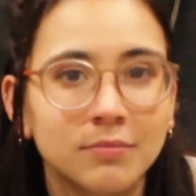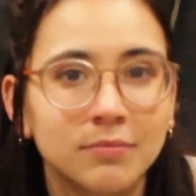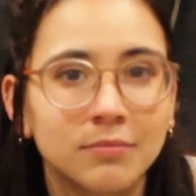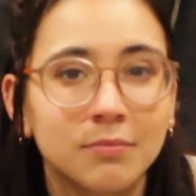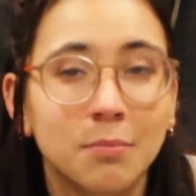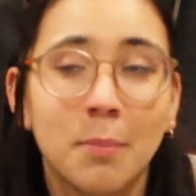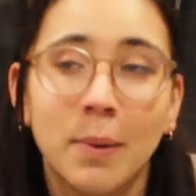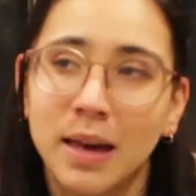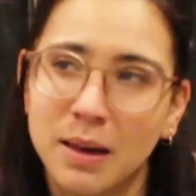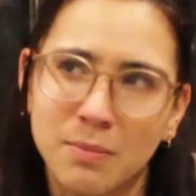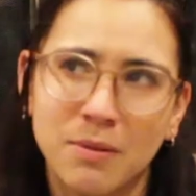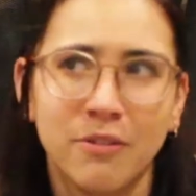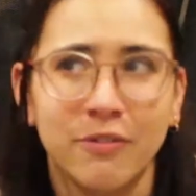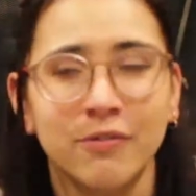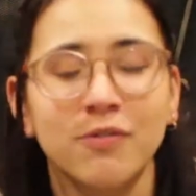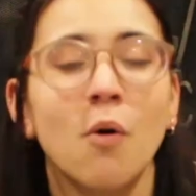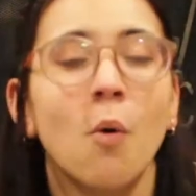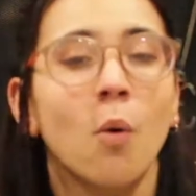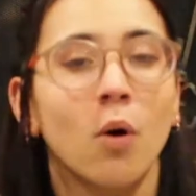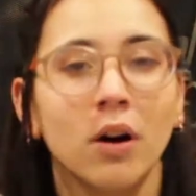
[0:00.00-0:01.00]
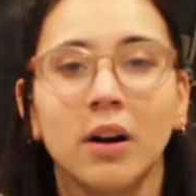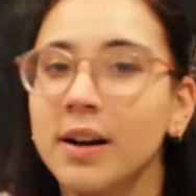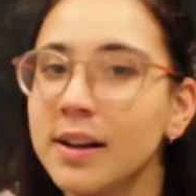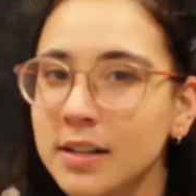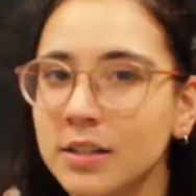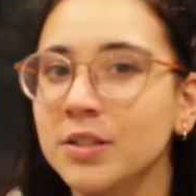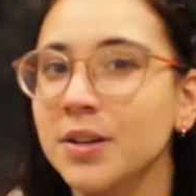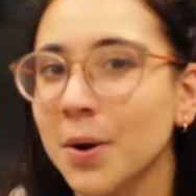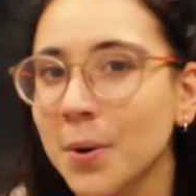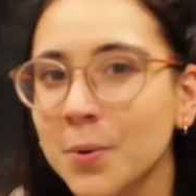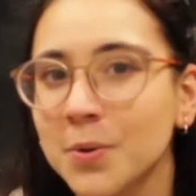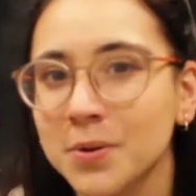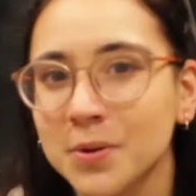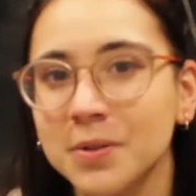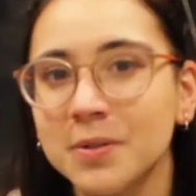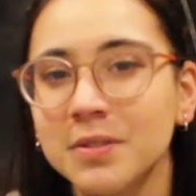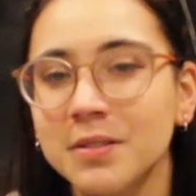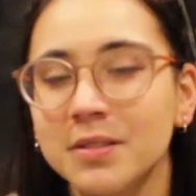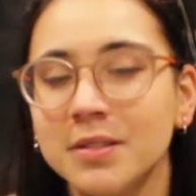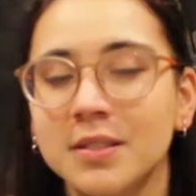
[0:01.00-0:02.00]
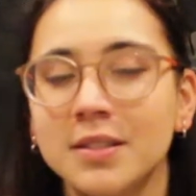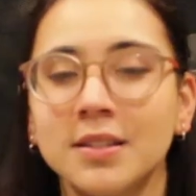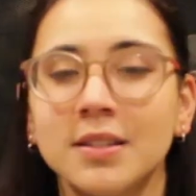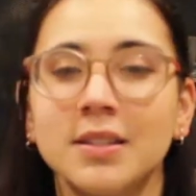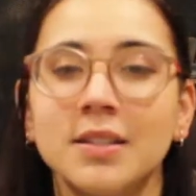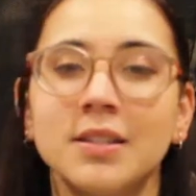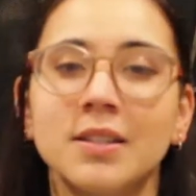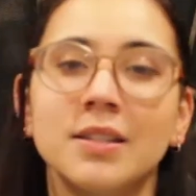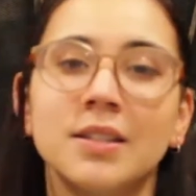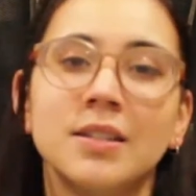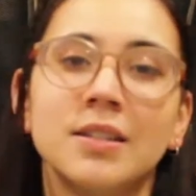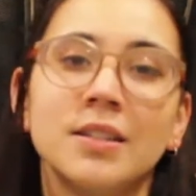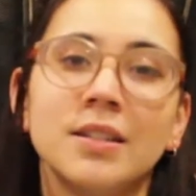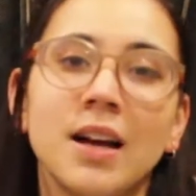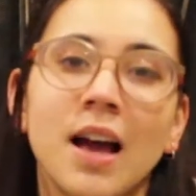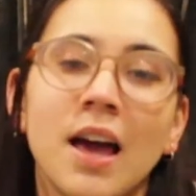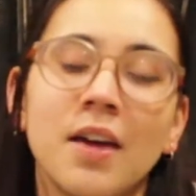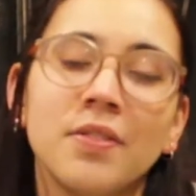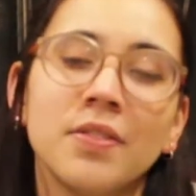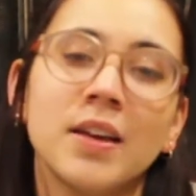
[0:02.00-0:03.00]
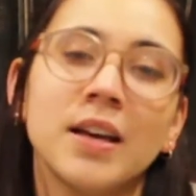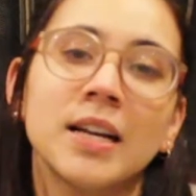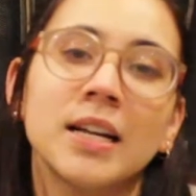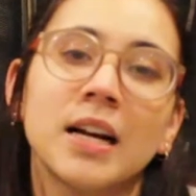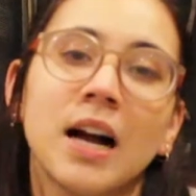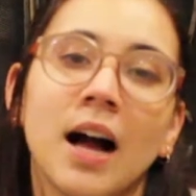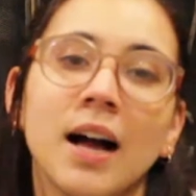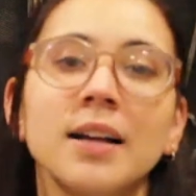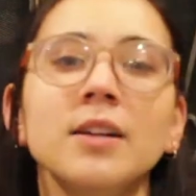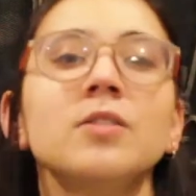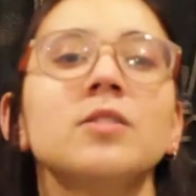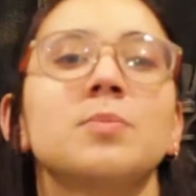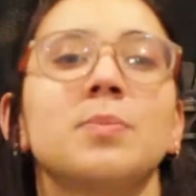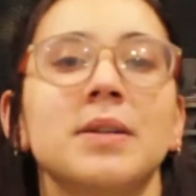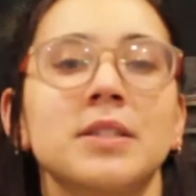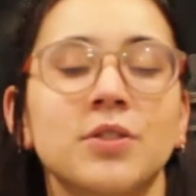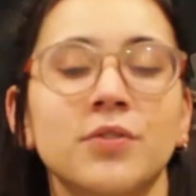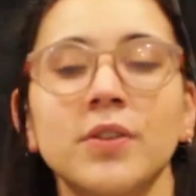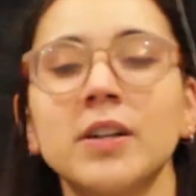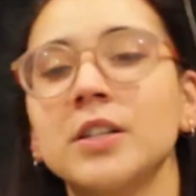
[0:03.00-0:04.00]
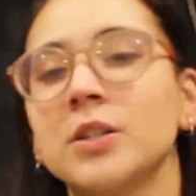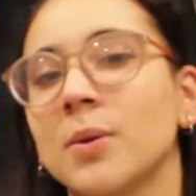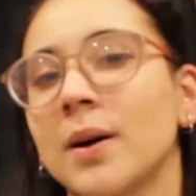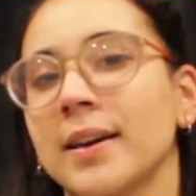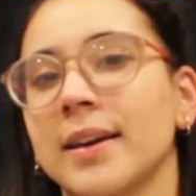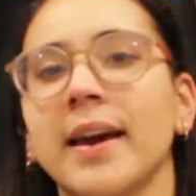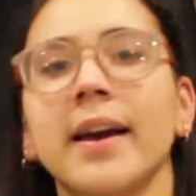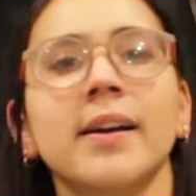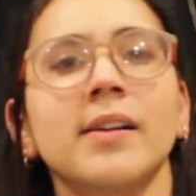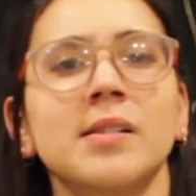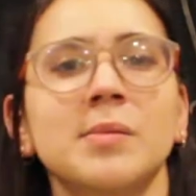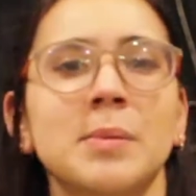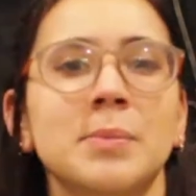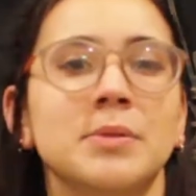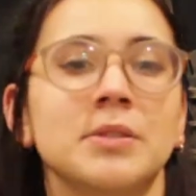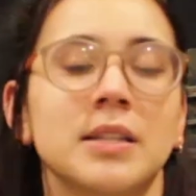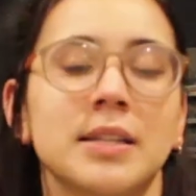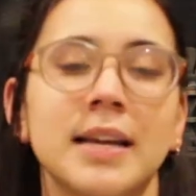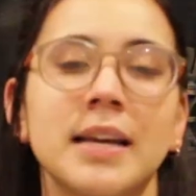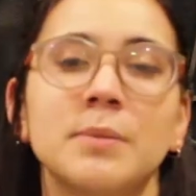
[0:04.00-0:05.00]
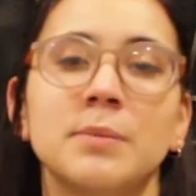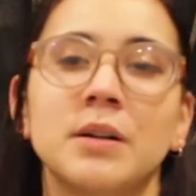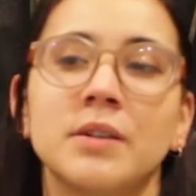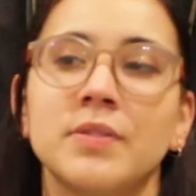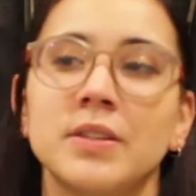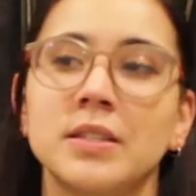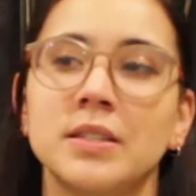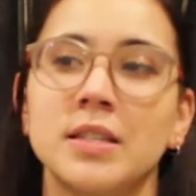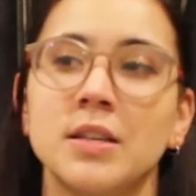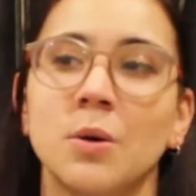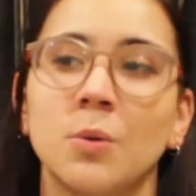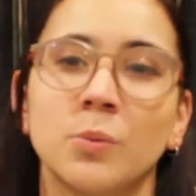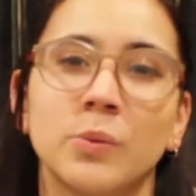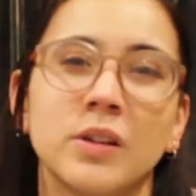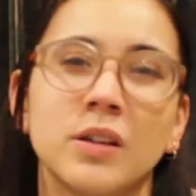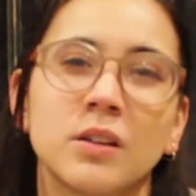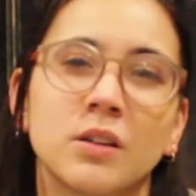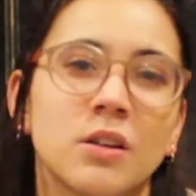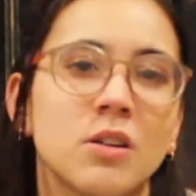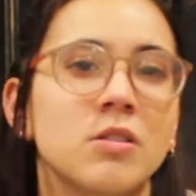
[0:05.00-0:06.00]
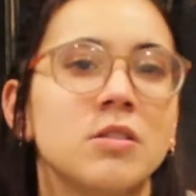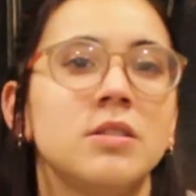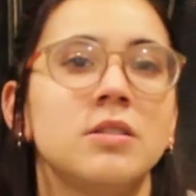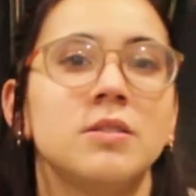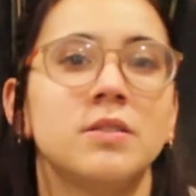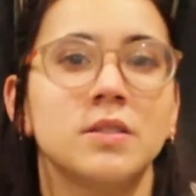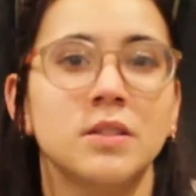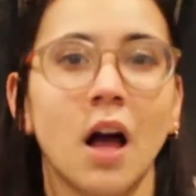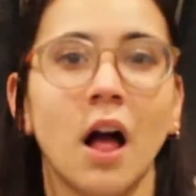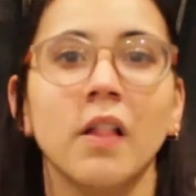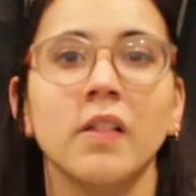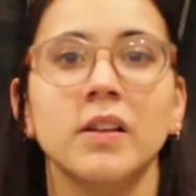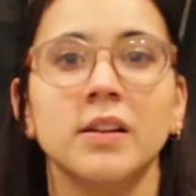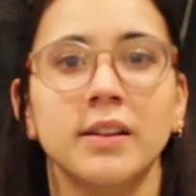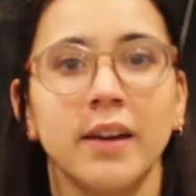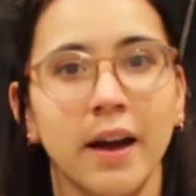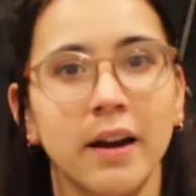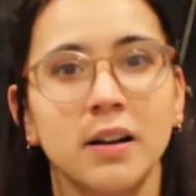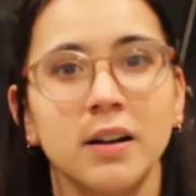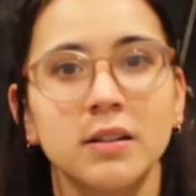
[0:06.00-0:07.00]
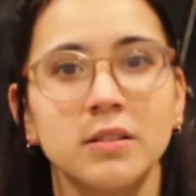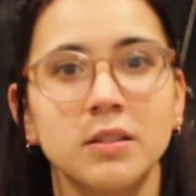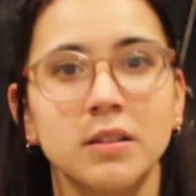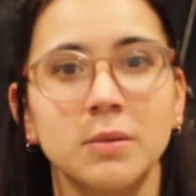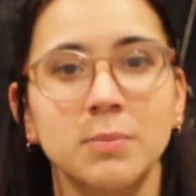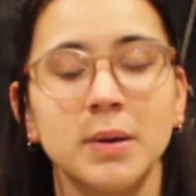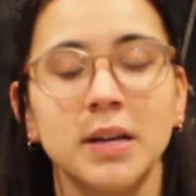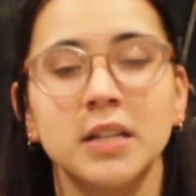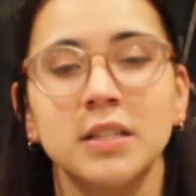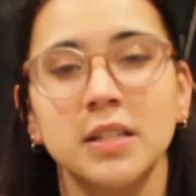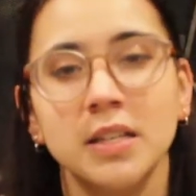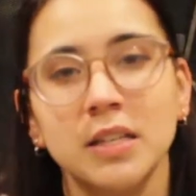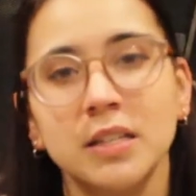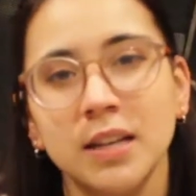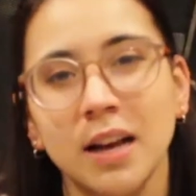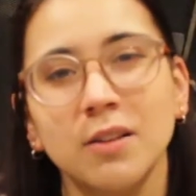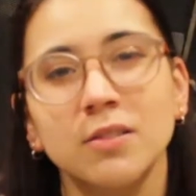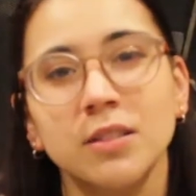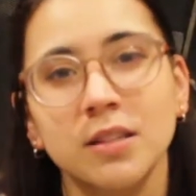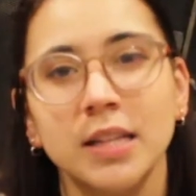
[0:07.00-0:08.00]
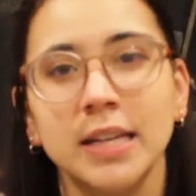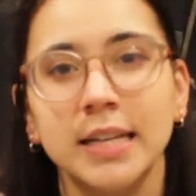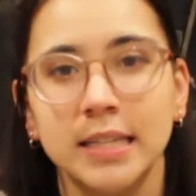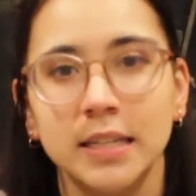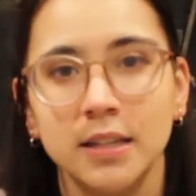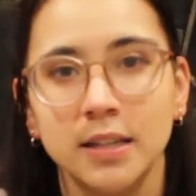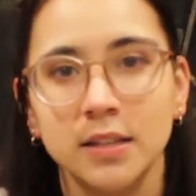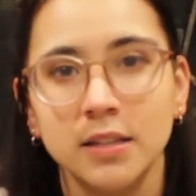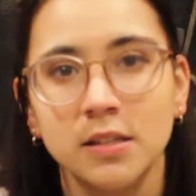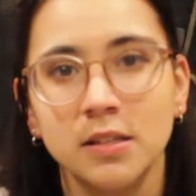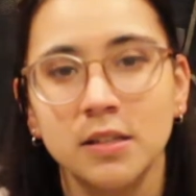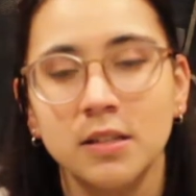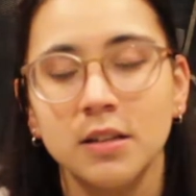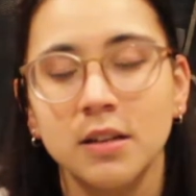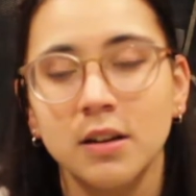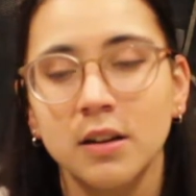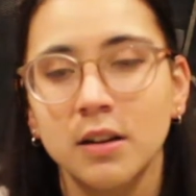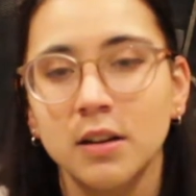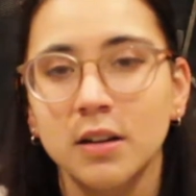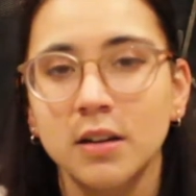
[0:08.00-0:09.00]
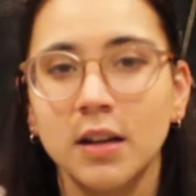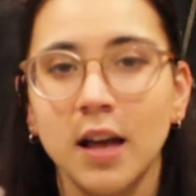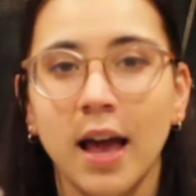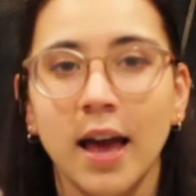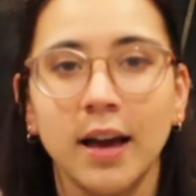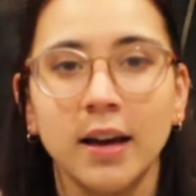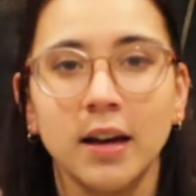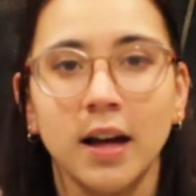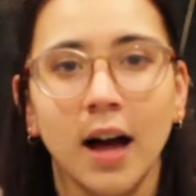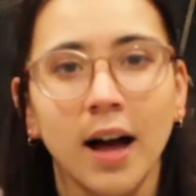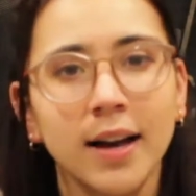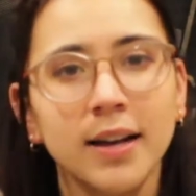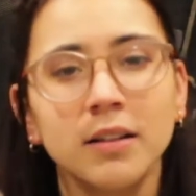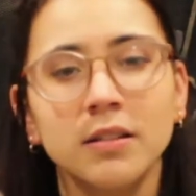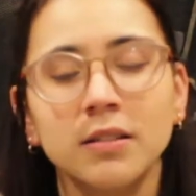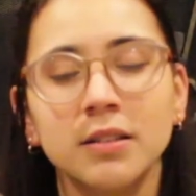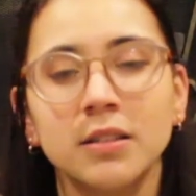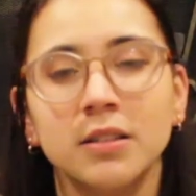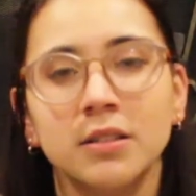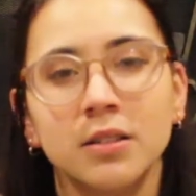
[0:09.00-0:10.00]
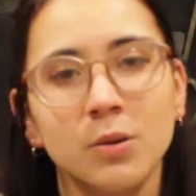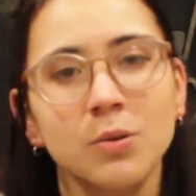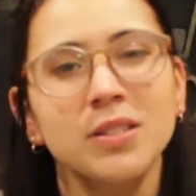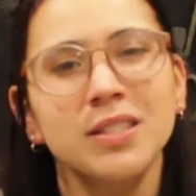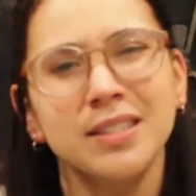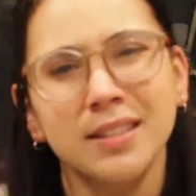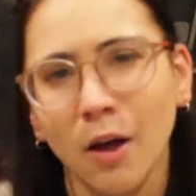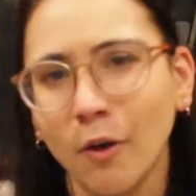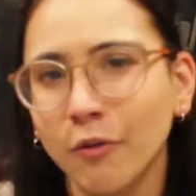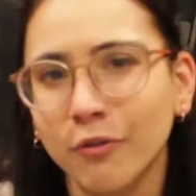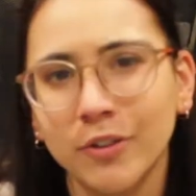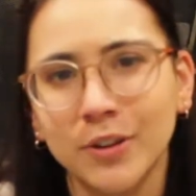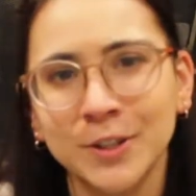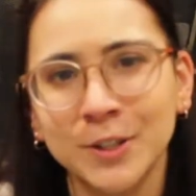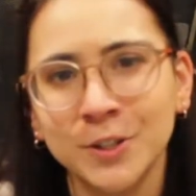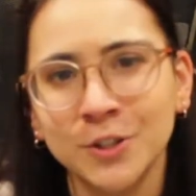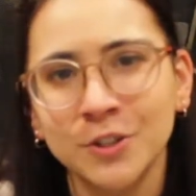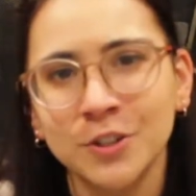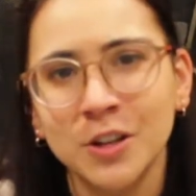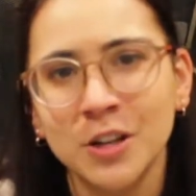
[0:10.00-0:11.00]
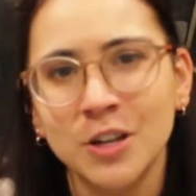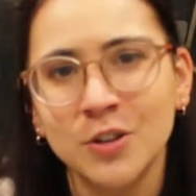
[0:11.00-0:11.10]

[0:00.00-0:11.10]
Maybe 4 in total. And then Kyle's best friend, who I can't remember the name of, is the only good, solid character, because he tells it like it is. And Kyle is so selfish,